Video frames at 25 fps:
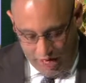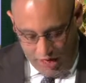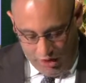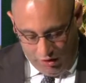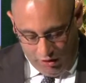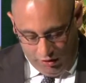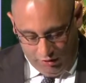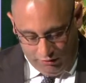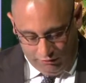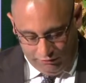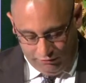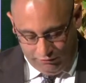
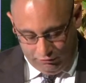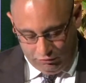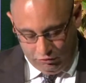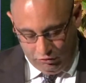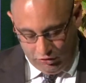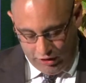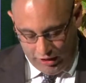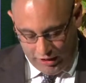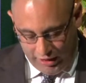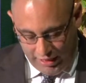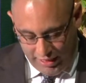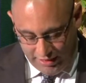of
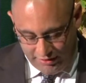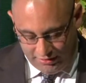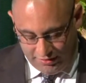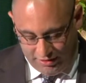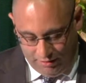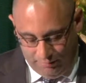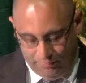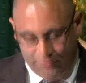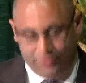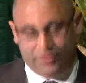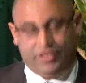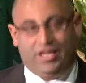looking at
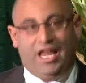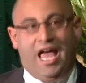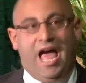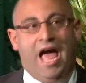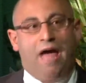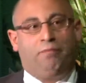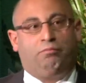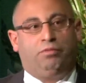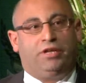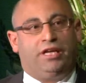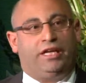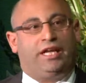some of the
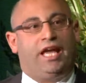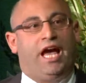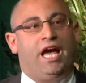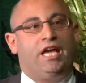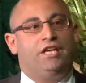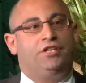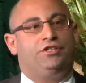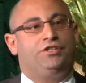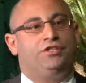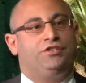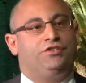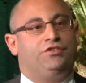
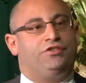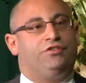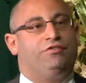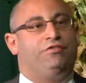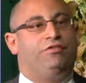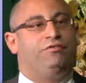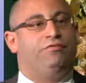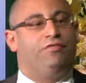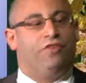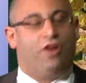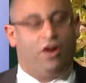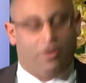applications of
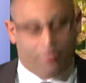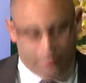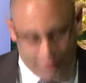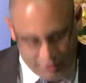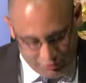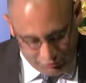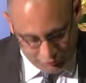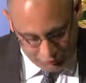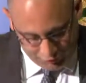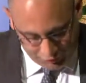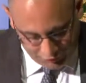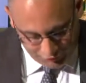
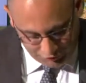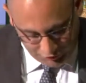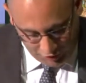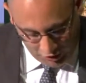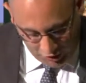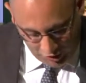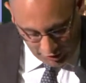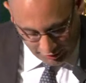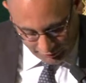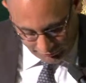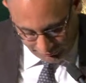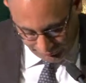environmental
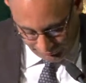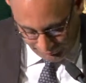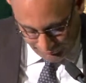design.